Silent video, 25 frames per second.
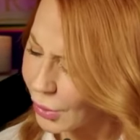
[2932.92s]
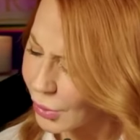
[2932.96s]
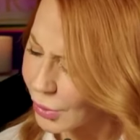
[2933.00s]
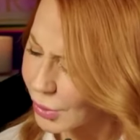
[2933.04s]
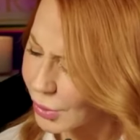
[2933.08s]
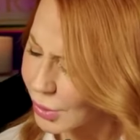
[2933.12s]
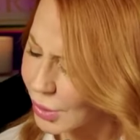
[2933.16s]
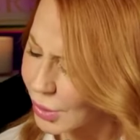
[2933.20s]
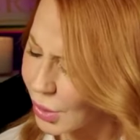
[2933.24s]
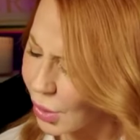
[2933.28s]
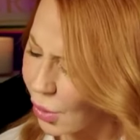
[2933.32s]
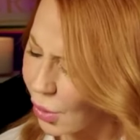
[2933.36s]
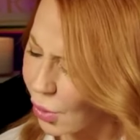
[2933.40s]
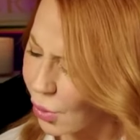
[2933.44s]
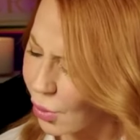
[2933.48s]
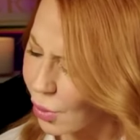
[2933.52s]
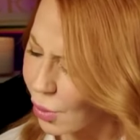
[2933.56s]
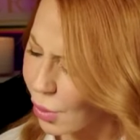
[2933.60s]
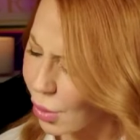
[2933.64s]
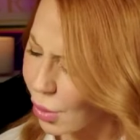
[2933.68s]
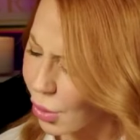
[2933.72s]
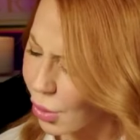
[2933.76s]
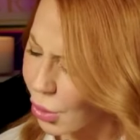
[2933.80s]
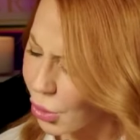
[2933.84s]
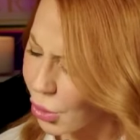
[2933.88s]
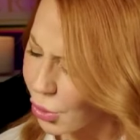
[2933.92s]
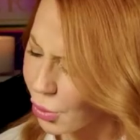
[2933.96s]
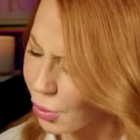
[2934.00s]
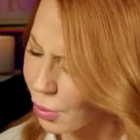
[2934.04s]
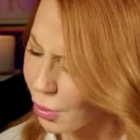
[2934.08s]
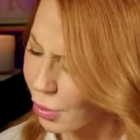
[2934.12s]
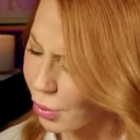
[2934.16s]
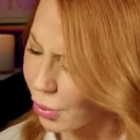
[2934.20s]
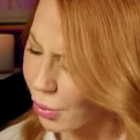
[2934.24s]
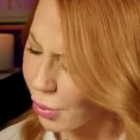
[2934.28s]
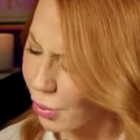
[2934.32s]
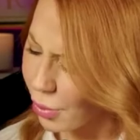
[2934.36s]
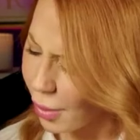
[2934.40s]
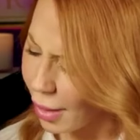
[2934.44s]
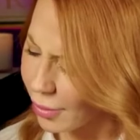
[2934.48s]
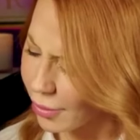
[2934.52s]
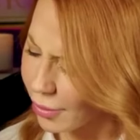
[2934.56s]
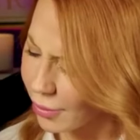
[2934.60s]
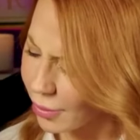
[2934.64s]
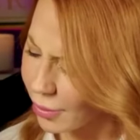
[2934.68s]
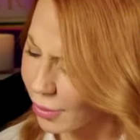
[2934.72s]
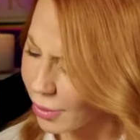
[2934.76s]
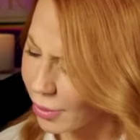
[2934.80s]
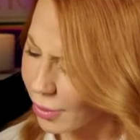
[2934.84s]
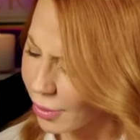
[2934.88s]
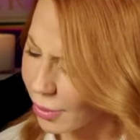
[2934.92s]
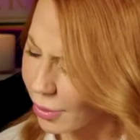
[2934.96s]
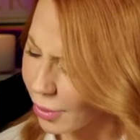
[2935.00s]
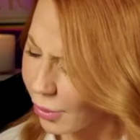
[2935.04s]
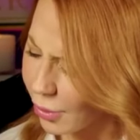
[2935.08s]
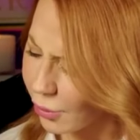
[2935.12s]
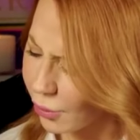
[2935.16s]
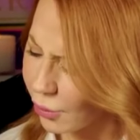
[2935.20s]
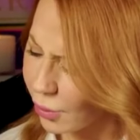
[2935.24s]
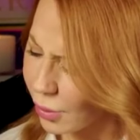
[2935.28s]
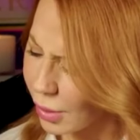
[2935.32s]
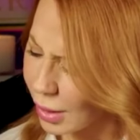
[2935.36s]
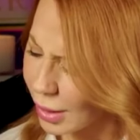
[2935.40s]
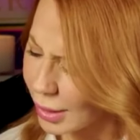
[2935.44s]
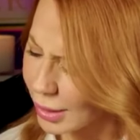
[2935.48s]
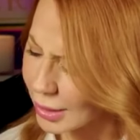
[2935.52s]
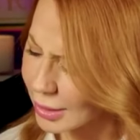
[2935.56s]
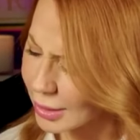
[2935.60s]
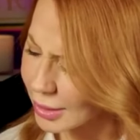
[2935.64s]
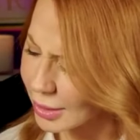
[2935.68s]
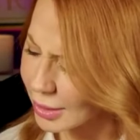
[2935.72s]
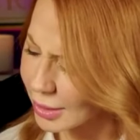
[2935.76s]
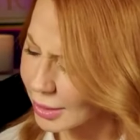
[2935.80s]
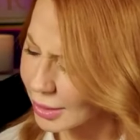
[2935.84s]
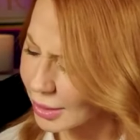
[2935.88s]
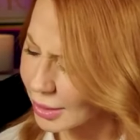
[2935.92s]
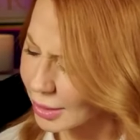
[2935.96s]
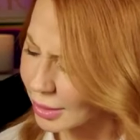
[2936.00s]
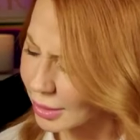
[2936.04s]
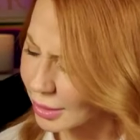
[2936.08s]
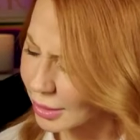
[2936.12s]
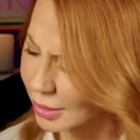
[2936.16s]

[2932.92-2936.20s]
So her brother was.